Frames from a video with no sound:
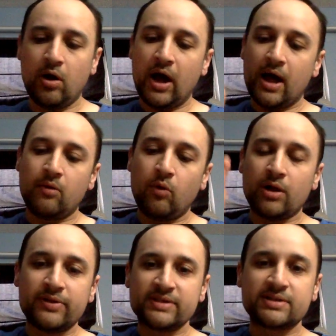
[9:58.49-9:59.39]

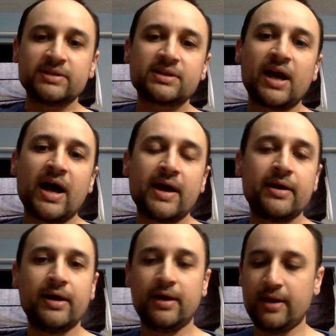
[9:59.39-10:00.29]
While this guy
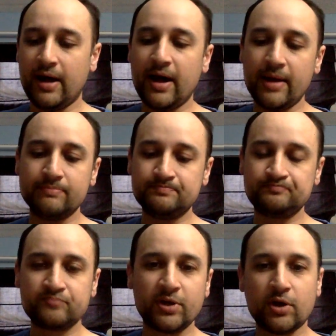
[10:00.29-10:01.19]

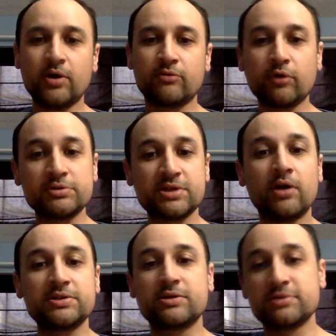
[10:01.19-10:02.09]
cooked roasts
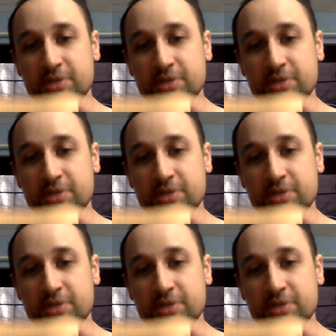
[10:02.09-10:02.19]
also.